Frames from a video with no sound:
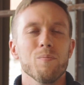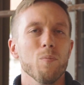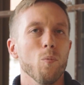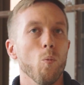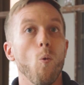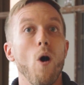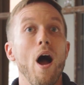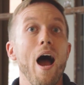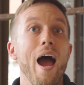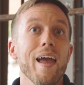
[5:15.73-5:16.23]

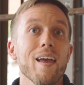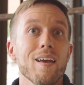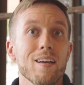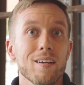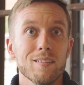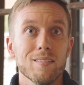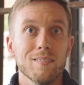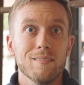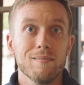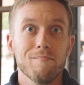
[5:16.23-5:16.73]
Why?
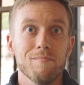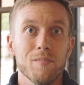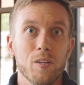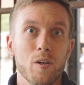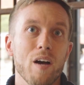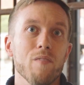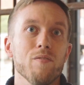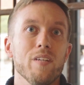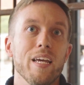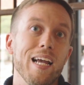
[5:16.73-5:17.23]

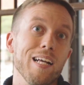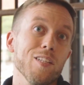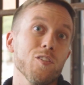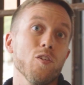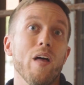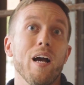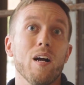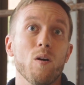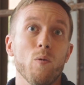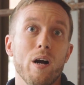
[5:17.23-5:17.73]
you have to
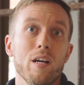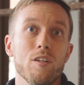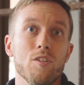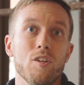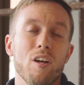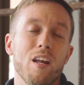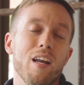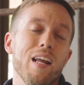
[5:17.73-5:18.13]
answer that question